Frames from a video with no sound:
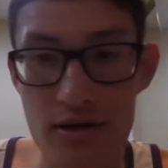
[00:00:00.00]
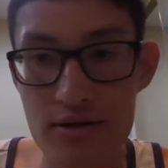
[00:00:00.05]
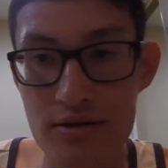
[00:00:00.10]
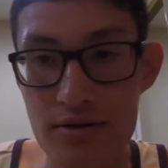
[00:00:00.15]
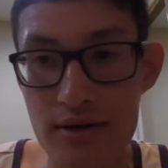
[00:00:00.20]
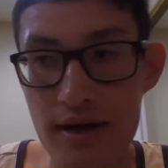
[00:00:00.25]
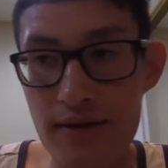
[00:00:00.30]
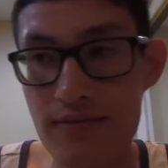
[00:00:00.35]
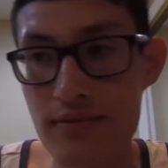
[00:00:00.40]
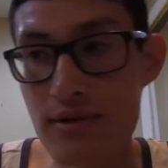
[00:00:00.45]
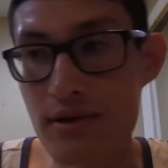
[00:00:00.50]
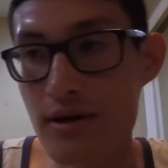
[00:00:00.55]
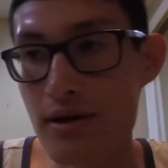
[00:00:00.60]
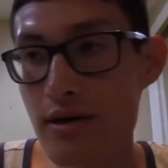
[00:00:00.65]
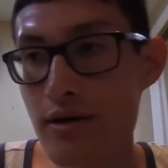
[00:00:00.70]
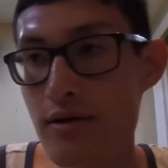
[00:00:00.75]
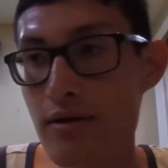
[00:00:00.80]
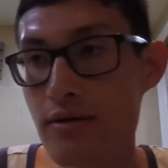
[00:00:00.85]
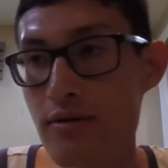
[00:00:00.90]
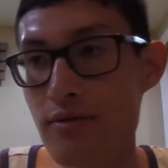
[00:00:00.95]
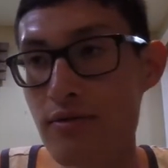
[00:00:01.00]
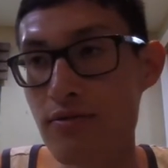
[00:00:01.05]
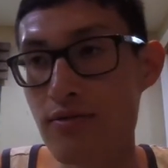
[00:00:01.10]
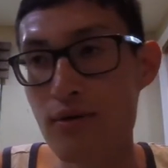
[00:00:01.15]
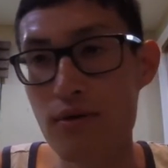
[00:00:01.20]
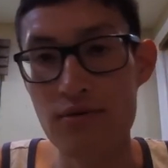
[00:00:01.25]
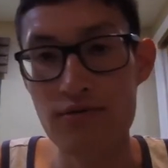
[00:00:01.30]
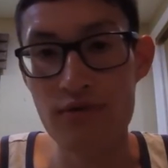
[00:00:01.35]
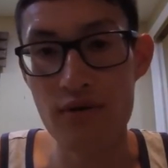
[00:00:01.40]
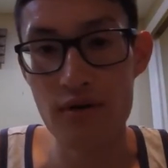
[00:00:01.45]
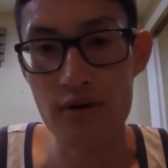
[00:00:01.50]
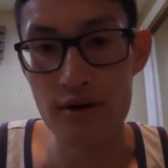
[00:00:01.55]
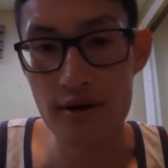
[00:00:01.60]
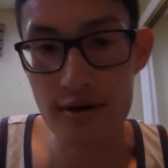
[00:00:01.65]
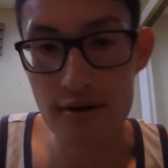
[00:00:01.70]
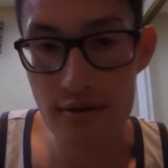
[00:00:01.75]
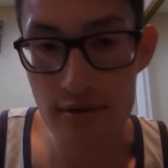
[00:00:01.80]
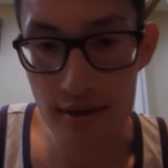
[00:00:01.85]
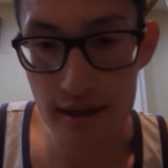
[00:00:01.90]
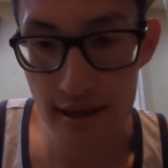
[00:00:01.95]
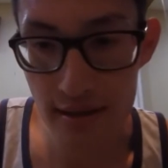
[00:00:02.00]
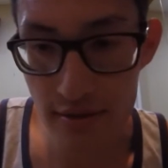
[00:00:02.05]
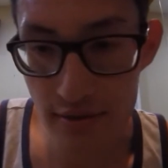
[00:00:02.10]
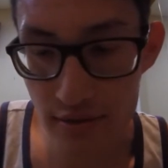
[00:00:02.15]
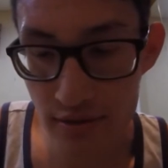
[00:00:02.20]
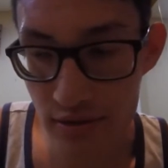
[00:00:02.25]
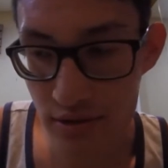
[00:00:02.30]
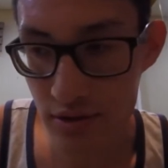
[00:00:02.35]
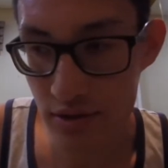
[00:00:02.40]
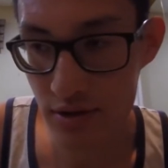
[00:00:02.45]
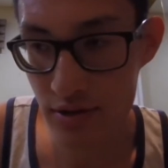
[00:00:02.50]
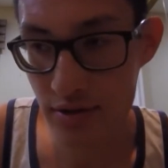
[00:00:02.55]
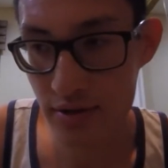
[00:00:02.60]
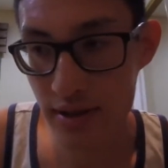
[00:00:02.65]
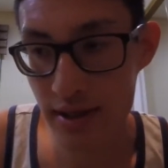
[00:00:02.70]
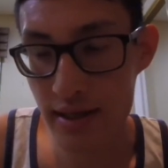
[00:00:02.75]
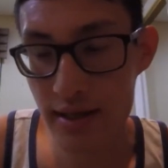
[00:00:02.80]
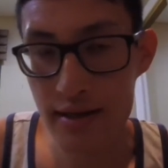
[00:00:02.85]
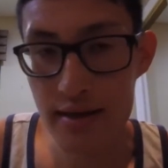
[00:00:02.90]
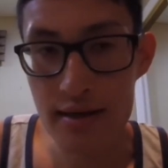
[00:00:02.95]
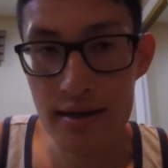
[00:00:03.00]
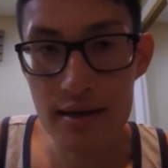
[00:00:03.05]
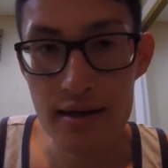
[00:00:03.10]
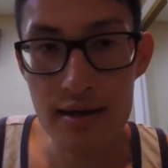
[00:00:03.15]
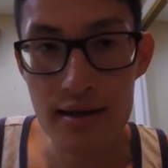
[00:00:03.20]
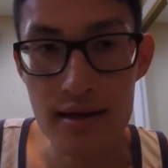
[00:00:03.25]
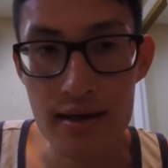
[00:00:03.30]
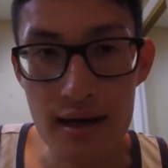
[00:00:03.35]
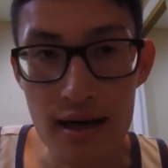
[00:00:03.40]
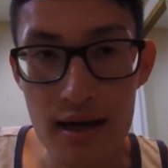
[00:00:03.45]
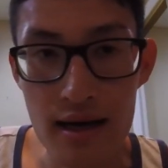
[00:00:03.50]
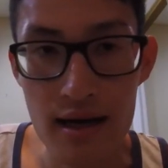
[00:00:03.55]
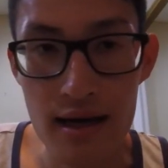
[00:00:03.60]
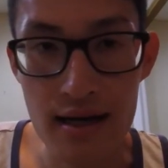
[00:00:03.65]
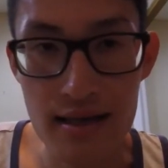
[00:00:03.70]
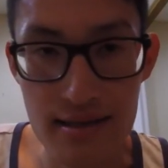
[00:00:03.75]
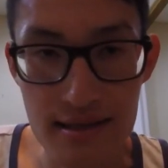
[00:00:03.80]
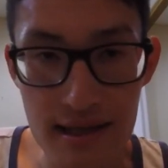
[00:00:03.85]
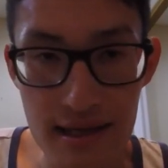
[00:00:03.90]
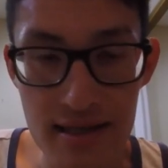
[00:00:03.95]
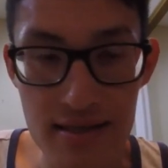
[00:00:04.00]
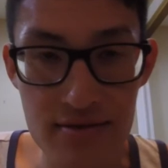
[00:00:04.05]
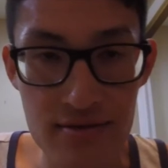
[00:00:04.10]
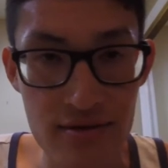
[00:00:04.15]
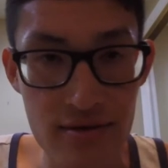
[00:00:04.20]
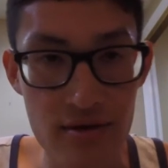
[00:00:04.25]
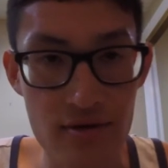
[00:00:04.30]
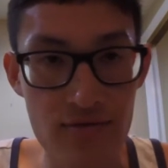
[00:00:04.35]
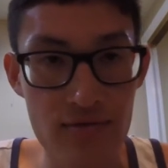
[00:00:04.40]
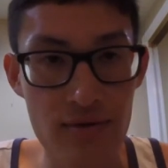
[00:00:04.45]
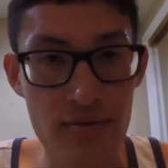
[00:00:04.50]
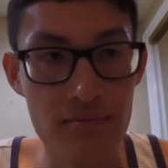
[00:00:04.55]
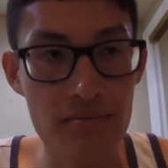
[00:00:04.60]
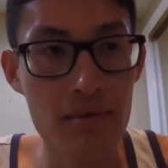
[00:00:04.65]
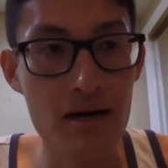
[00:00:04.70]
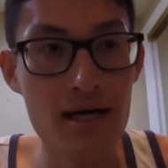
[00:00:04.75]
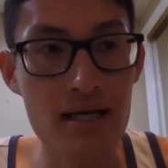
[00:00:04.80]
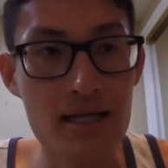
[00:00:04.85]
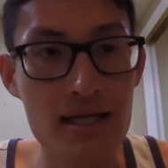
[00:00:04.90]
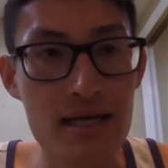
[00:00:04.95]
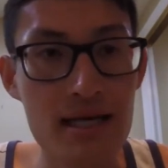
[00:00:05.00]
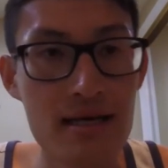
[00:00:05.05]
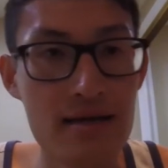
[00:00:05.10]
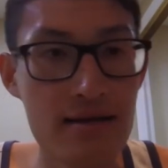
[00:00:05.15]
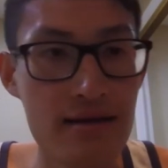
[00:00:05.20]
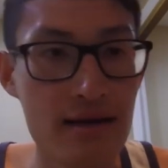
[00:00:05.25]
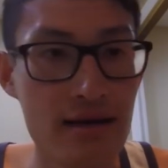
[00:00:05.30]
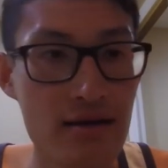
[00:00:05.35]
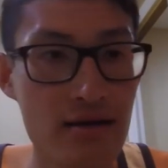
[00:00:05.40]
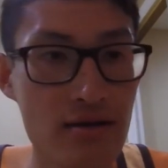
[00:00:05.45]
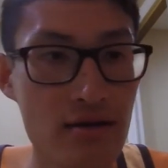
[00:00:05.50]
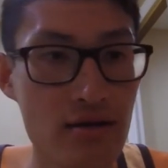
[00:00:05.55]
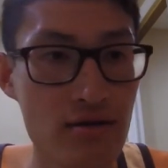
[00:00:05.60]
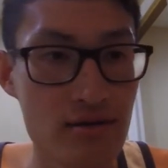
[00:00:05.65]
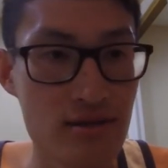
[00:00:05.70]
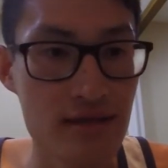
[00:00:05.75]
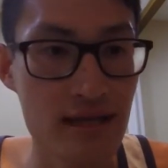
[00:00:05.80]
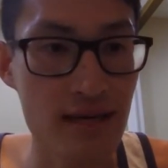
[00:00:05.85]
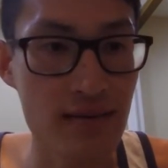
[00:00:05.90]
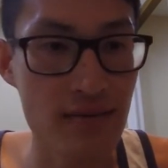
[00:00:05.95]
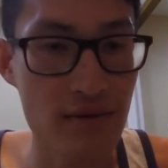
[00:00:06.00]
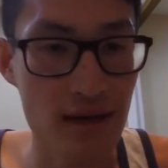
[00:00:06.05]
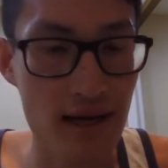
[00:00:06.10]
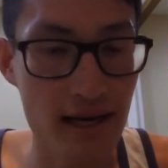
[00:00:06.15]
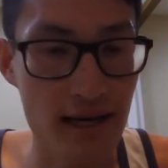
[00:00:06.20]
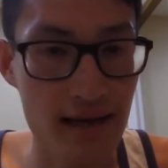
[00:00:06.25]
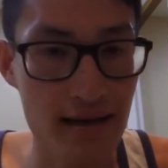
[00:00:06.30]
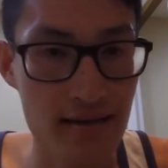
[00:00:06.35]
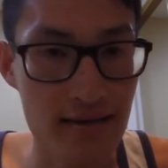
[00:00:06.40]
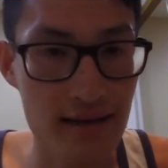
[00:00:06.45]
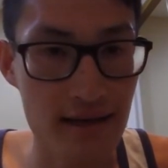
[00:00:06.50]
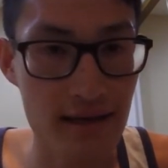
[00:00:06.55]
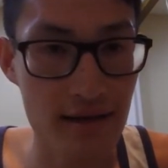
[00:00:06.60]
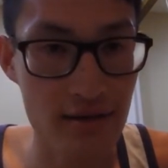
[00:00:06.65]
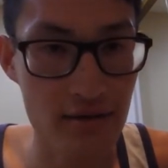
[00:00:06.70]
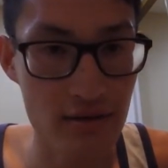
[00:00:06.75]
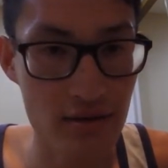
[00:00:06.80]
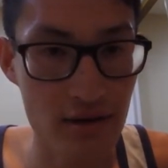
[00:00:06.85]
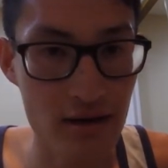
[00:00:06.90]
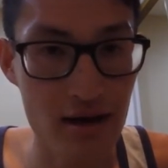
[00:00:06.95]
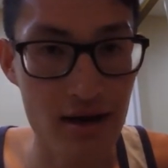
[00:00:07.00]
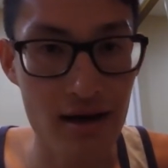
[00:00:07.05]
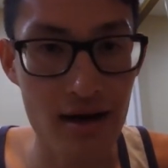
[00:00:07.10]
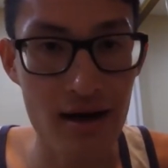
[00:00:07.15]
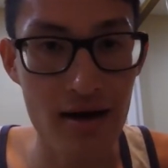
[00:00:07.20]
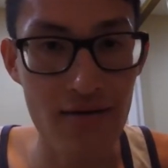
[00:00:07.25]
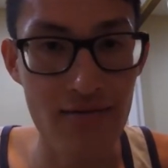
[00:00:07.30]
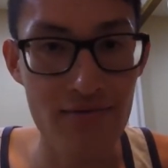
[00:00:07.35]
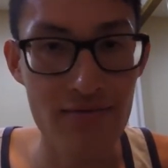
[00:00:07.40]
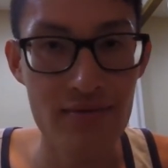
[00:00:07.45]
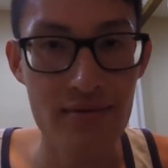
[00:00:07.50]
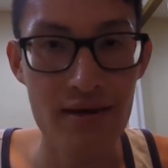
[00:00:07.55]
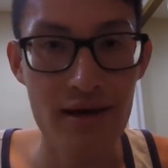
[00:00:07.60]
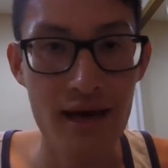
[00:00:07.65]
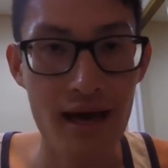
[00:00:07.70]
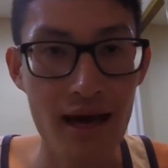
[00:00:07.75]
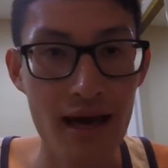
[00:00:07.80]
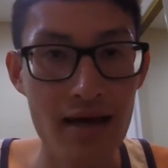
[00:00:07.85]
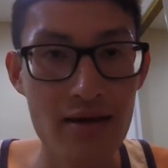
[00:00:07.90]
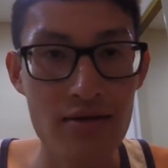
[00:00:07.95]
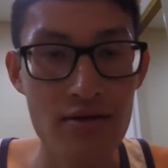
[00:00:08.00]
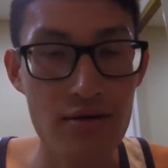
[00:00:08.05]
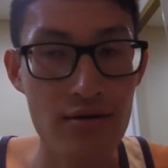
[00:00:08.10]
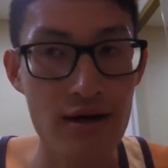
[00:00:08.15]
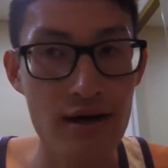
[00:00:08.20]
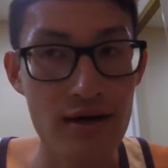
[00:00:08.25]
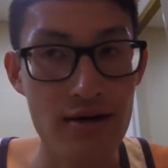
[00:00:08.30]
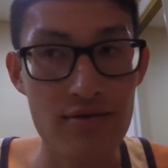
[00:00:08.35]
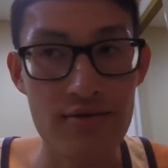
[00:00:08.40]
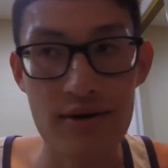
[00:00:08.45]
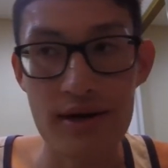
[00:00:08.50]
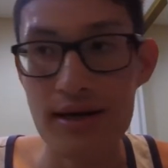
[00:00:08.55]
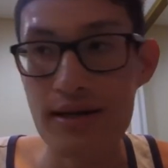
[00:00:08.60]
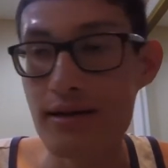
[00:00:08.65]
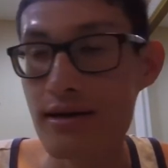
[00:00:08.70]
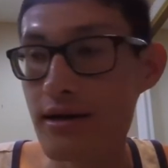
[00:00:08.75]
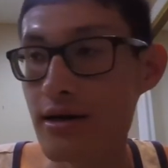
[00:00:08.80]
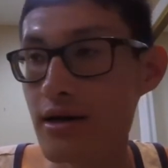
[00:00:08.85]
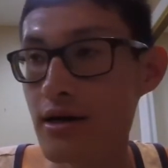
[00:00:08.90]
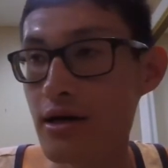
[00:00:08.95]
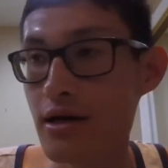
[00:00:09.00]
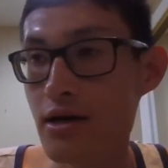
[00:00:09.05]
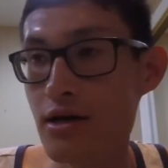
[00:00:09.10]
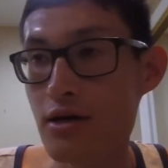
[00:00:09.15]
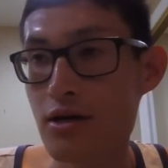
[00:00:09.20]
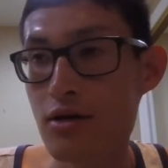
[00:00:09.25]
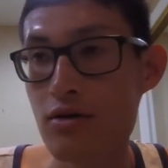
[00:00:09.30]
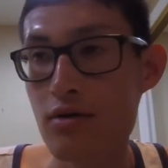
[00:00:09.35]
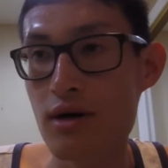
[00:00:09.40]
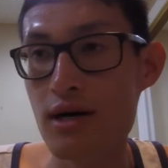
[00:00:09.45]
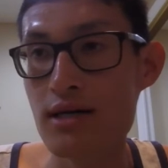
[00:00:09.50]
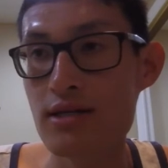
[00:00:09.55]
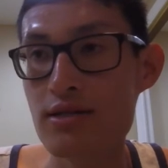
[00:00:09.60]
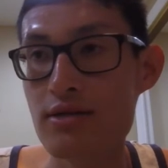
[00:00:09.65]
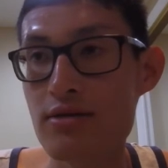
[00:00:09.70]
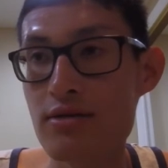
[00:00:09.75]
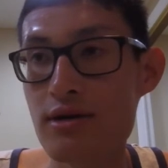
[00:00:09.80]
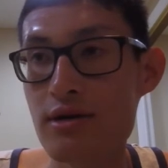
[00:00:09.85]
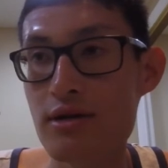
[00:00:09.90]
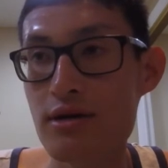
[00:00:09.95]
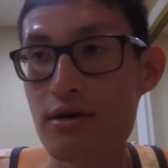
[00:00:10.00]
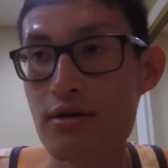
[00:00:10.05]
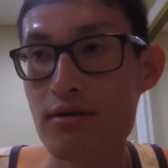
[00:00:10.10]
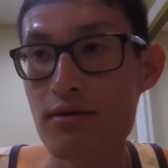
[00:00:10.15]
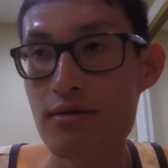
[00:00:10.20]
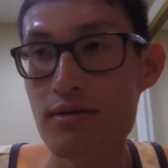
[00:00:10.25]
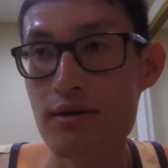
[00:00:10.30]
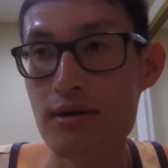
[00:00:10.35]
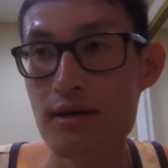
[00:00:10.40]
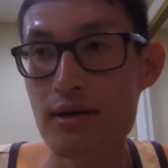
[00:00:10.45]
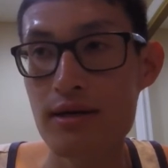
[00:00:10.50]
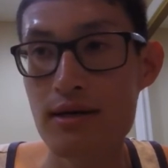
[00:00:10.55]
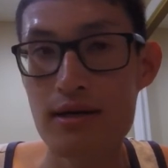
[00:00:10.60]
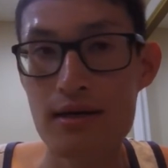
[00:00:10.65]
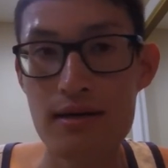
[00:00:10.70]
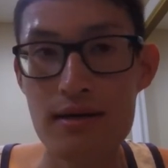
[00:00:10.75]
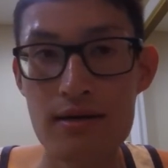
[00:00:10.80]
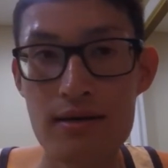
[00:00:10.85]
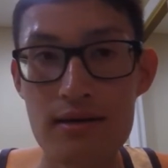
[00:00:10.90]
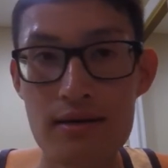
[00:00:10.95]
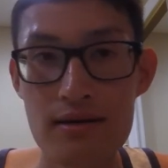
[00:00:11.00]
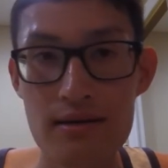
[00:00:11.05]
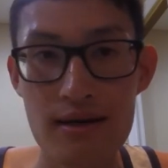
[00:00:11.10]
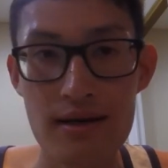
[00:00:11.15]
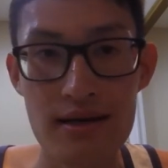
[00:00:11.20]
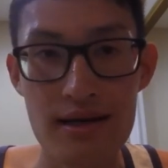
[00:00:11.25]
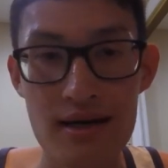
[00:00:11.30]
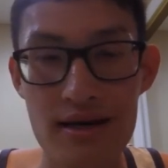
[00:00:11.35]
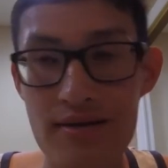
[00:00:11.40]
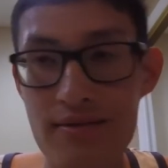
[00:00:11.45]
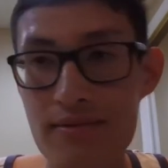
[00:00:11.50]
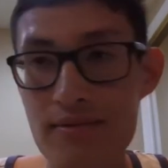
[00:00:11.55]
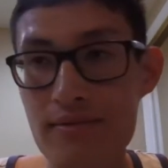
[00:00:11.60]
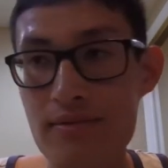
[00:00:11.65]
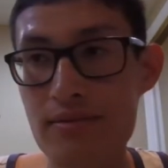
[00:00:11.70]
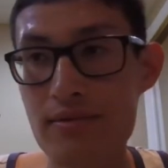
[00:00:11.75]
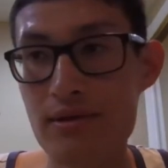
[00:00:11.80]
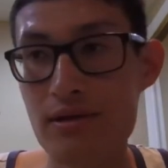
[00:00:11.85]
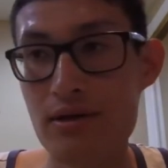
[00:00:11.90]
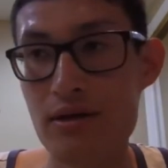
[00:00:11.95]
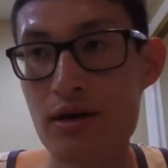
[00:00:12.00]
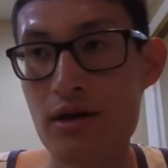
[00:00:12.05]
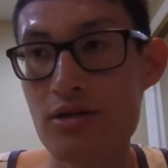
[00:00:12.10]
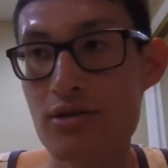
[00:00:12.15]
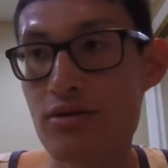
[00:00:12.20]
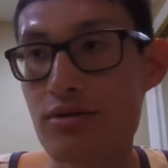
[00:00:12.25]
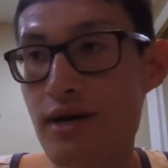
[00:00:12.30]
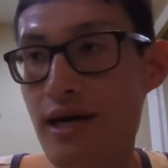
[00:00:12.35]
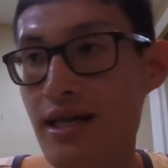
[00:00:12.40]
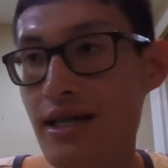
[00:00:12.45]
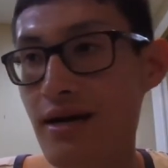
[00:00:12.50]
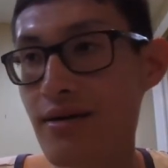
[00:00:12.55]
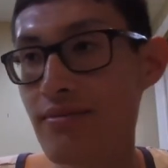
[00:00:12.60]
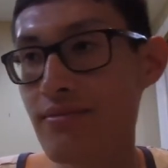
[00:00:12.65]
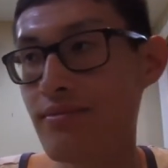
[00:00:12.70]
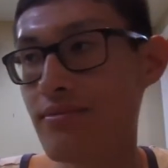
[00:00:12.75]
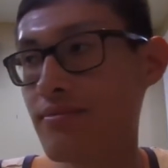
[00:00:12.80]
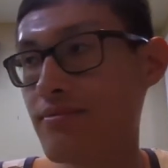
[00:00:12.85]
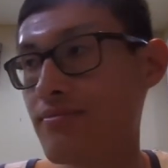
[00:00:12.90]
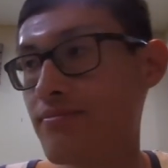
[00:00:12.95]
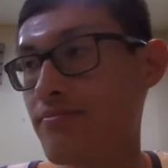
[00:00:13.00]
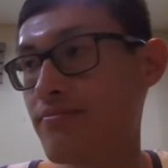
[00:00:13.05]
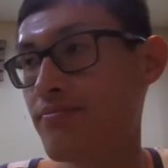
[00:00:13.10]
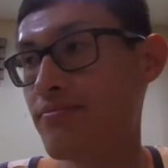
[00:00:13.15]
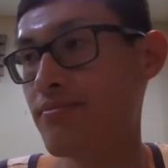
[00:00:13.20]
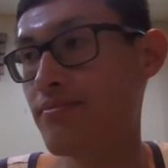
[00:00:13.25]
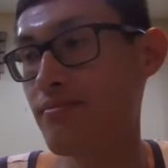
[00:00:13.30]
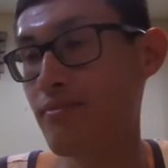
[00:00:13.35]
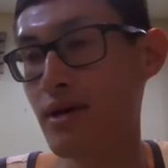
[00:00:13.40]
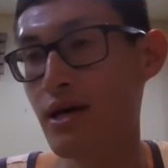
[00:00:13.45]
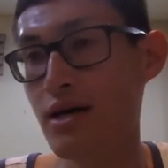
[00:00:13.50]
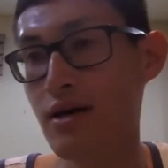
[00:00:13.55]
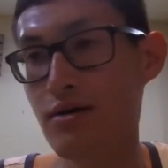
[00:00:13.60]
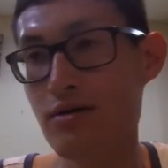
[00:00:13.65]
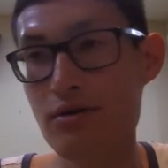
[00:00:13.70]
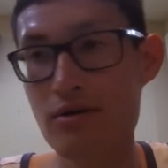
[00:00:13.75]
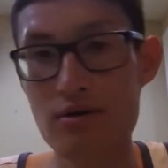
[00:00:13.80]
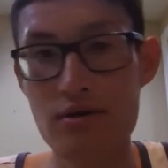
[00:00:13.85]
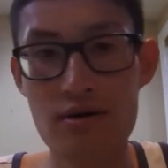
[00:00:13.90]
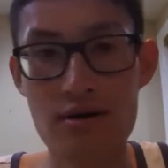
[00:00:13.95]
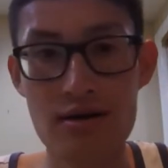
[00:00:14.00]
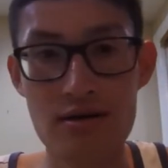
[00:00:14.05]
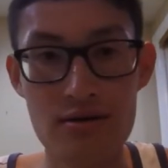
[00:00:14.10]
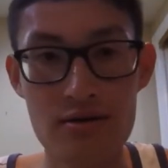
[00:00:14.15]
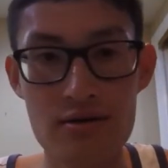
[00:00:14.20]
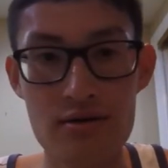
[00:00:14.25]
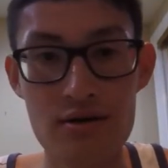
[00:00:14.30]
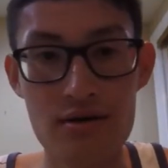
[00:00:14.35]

have for you to get surgery. Aside from money and stabilize and your age, right? You also like you also cannot be on on current